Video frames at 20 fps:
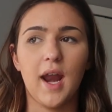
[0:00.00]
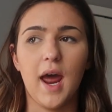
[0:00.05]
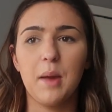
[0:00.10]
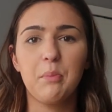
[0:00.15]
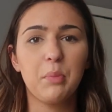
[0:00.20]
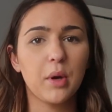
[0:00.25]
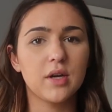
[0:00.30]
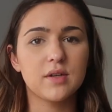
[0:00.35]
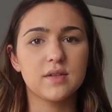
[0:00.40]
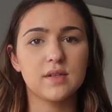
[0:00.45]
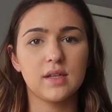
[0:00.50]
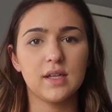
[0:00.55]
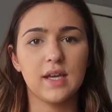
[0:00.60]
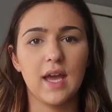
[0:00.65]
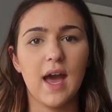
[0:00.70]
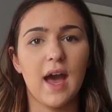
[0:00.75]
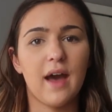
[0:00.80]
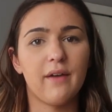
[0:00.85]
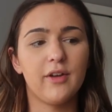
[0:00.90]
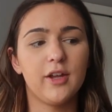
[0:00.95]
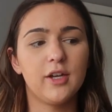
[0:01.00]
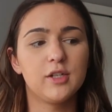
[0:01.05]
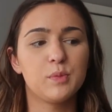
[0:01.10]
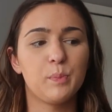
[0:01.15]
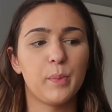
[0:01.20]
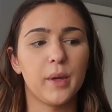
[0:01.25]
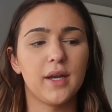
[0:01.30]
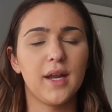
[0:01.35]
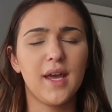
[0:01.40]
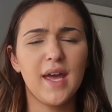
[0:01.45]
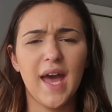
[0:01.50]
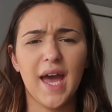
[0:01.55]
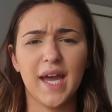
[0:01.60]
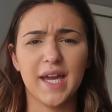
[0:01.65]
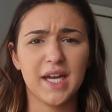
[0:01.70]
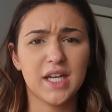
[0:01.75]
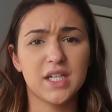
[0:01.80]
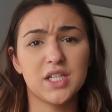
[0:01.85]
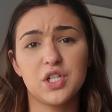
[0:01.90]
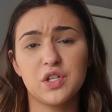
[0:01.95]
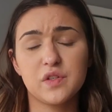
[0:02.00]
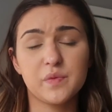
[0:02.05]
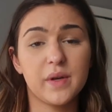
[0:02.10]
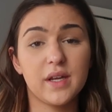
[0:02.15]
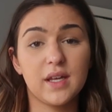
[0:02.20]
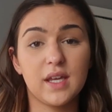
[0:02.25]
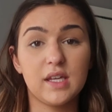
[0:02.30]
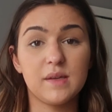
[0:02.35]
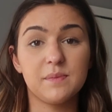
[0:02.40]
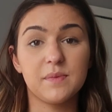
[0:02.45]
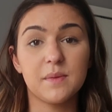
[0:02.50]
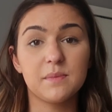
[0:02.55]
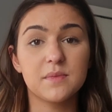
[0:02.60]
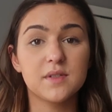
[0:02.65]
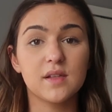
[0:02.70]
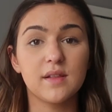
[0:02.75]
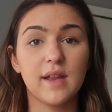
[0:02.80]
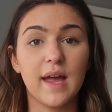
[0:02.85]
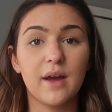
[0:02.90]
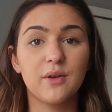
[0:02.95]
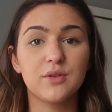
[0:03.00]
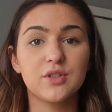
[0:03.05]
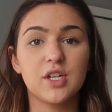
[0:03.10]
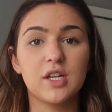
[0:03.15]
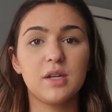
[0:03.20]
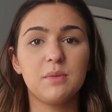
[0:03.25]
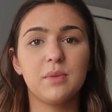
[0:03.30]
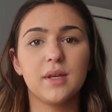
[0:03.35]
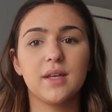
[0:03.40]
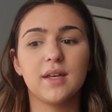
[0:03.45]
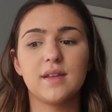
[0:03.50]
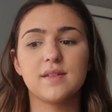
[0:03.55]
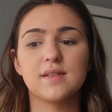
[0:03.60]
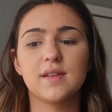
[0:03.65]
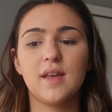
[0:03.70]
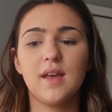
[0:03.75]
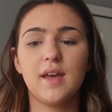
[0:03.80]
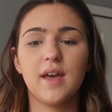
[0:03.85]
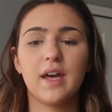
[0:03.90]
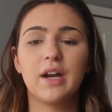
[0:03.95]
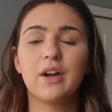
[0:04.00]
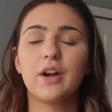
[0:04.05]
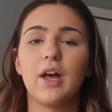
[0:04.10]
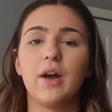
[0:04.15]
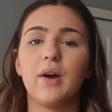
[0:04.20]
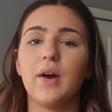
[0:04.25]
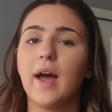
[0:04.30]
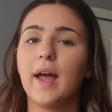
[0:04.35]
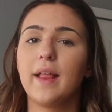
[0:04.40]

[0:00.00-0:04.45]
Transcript: I personally haven't, but I kind of just want to keep them to lounge in, because I don't know,